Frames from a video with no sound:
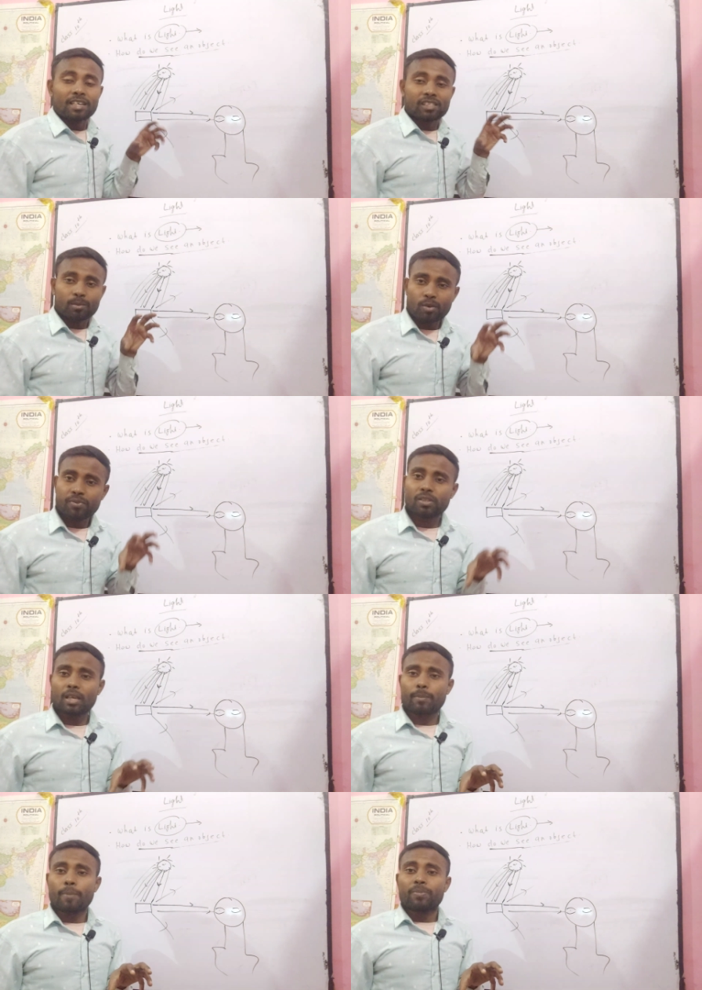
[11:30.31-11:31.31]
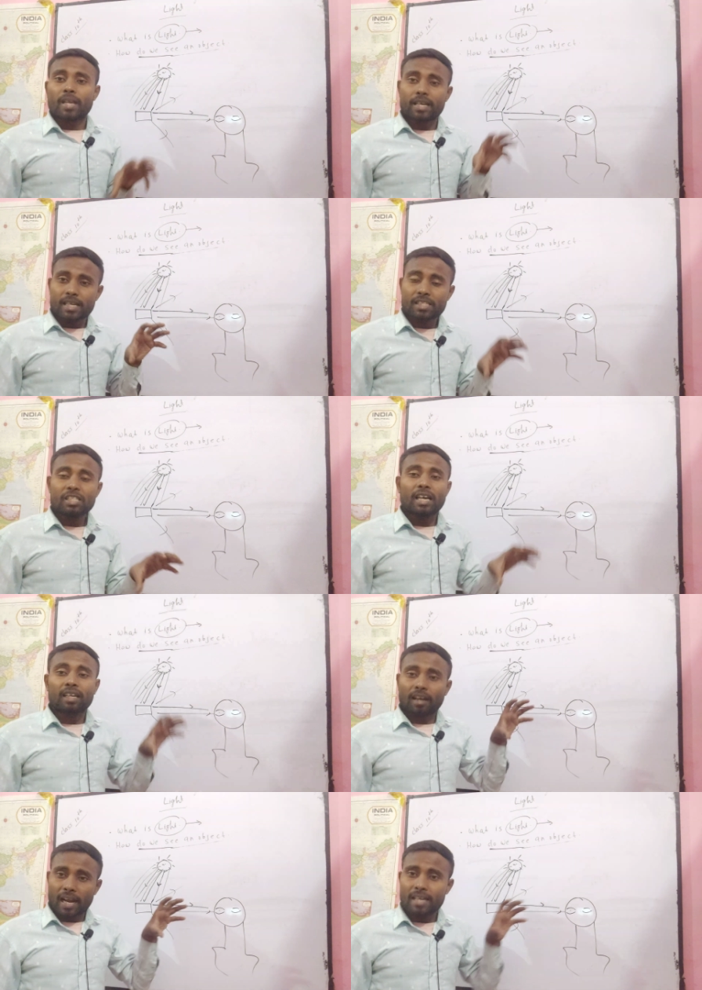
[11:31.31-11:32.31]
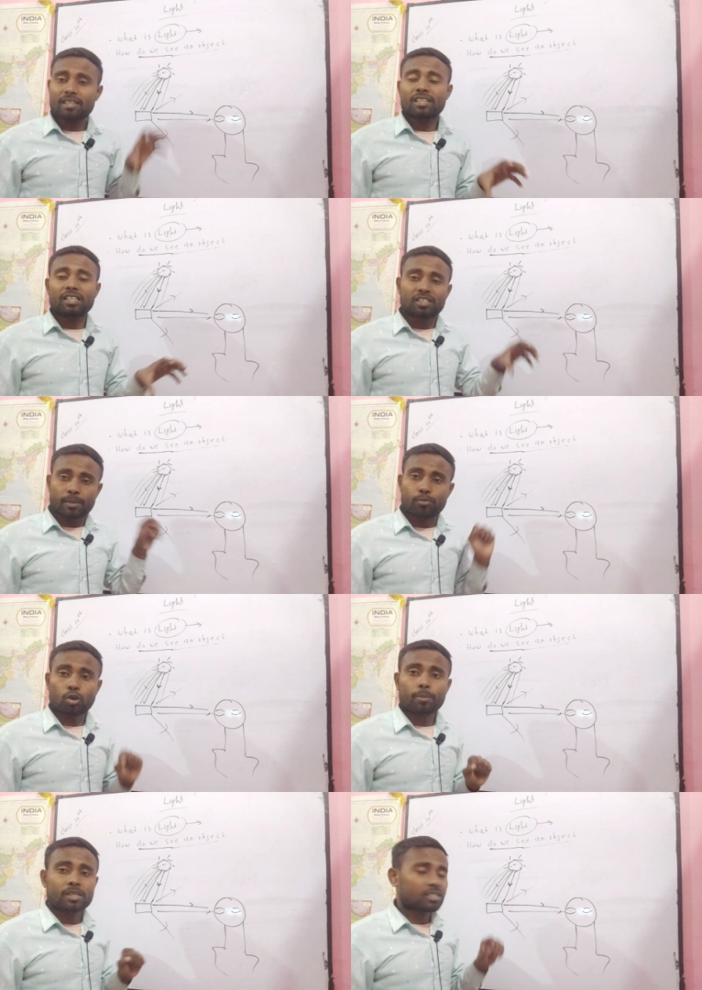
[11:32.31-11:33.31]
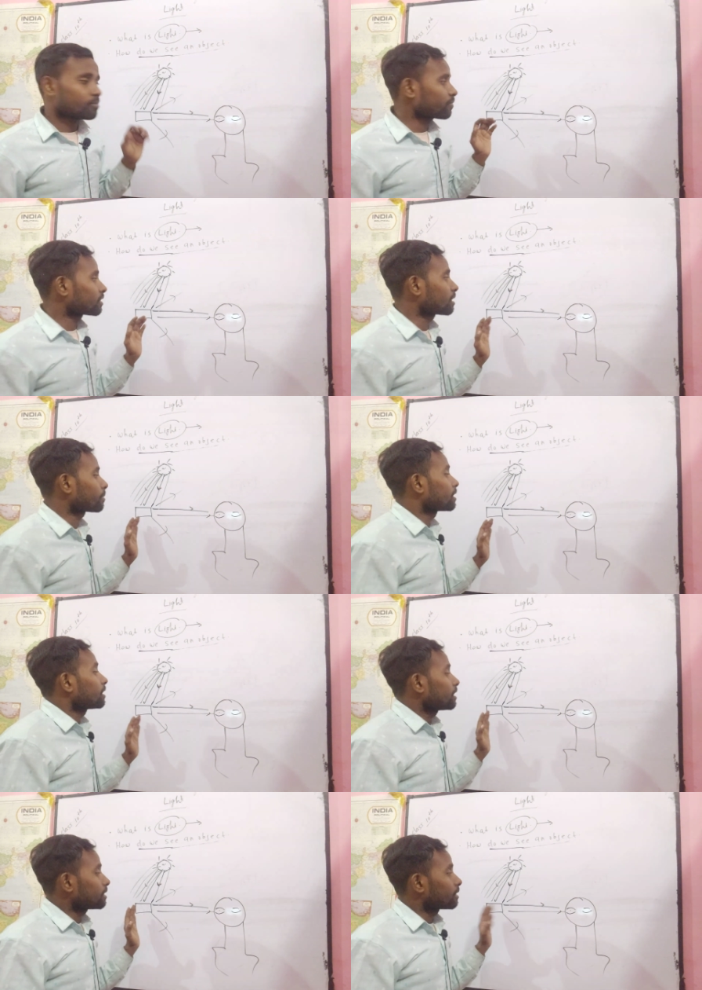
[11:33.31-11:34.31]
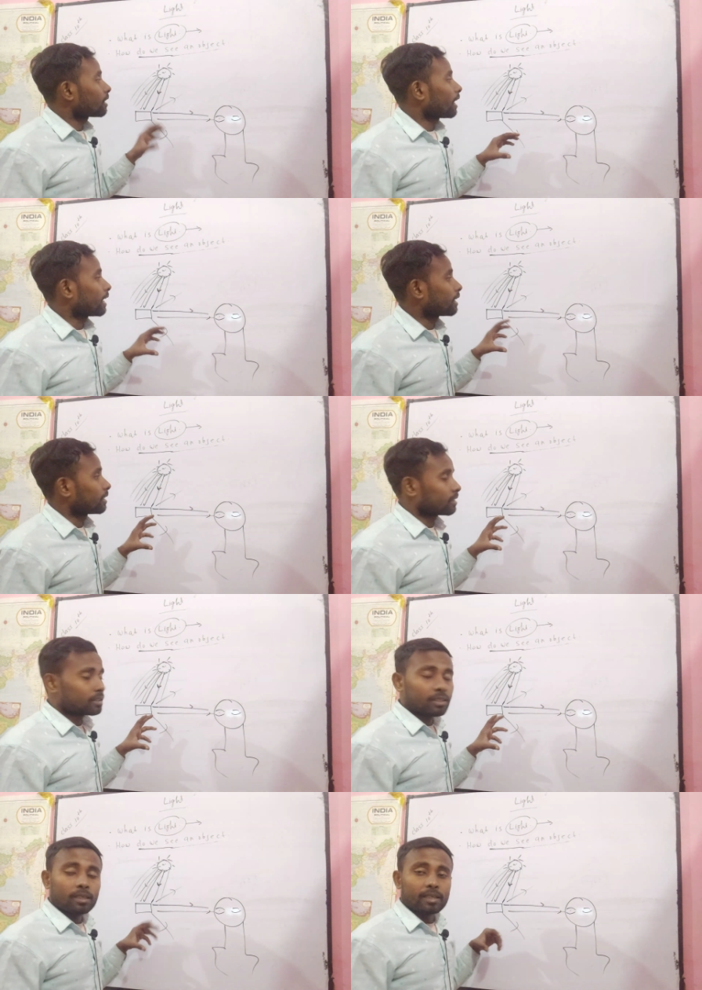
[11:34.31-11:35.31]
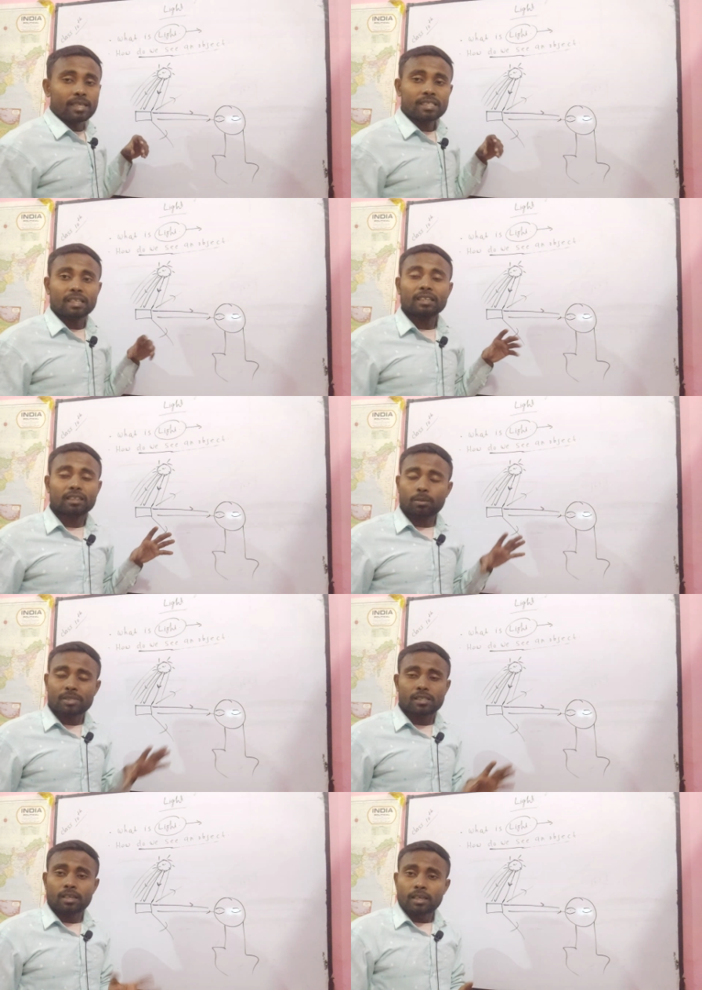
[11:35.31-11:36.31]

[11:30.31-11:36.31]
Some of them energy and the light ray is absorbed. Some of them is scattered. That means